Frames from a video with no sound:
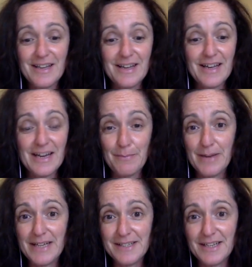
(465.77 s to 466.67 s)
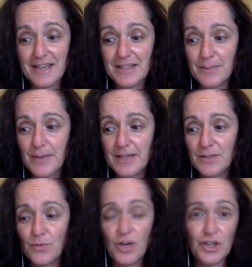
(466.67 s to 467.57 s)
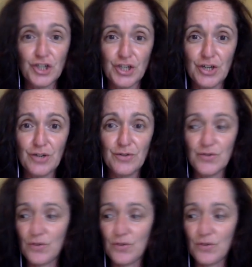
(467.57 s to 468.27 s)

an amazing headspace while she goes